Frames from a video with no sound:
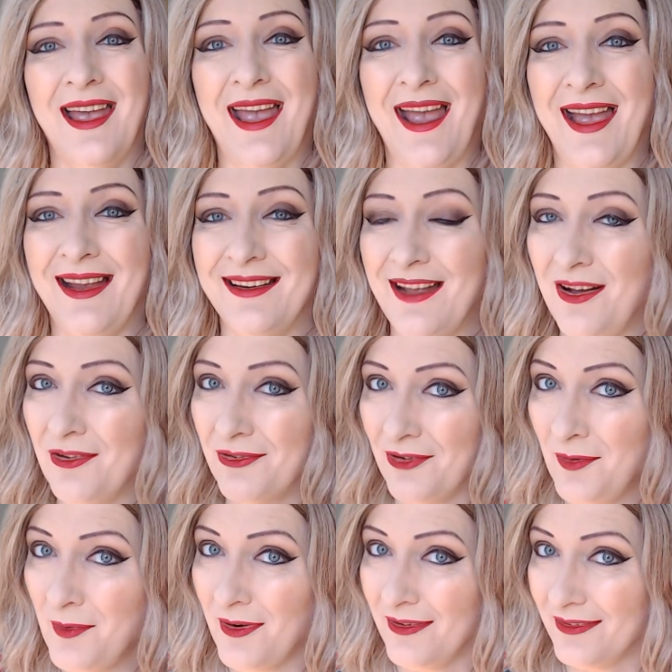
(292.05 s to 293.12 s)
and how
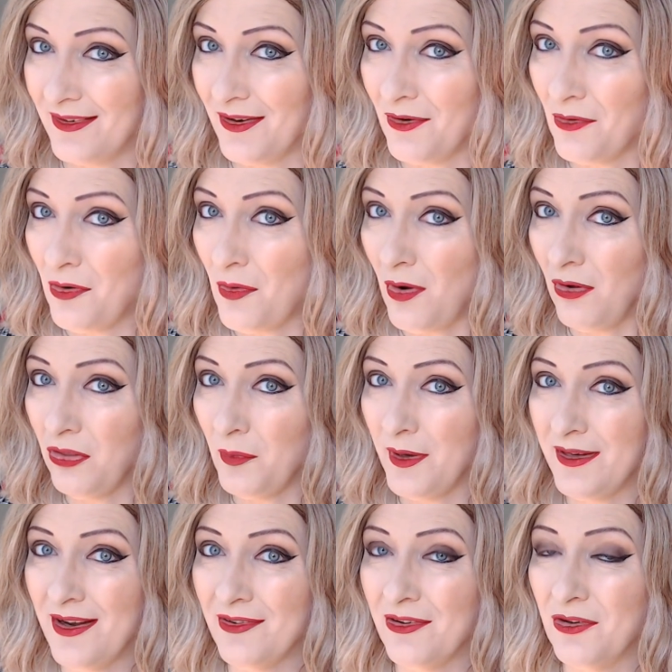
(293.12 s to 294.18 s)
strawberries can grow all the way
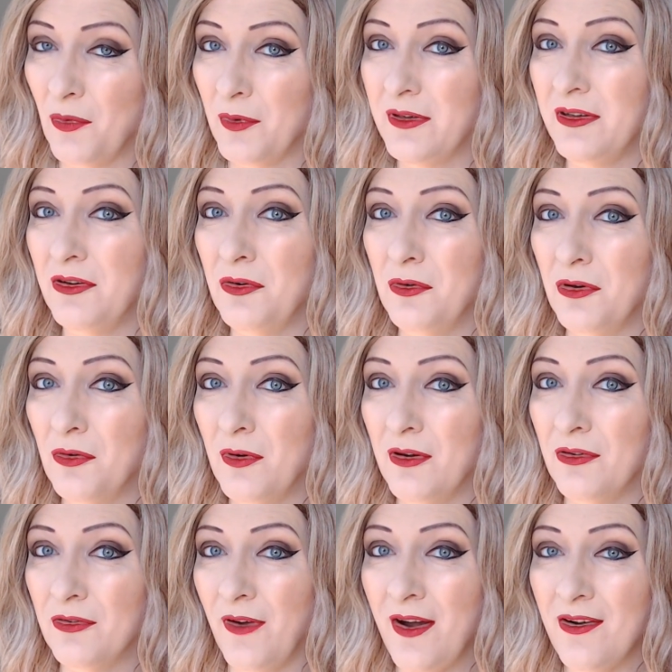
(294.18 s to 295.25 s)
down to 22
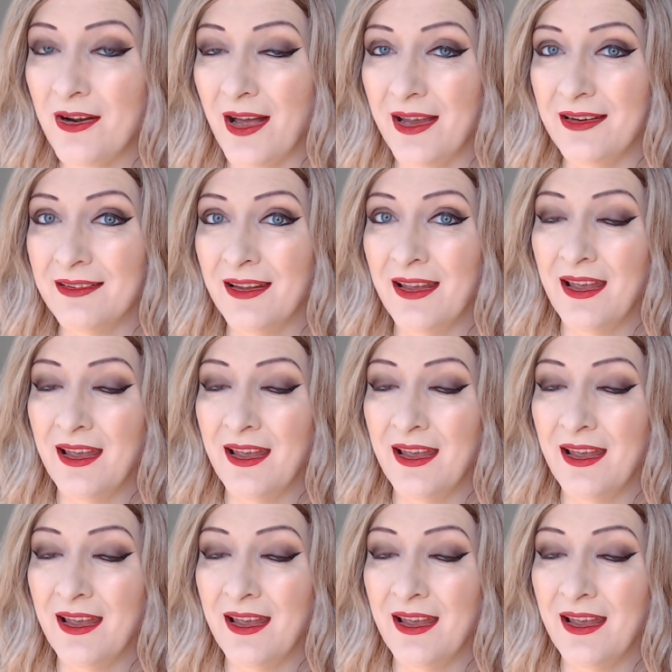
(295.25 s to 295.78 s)
degrees Fahrenheit.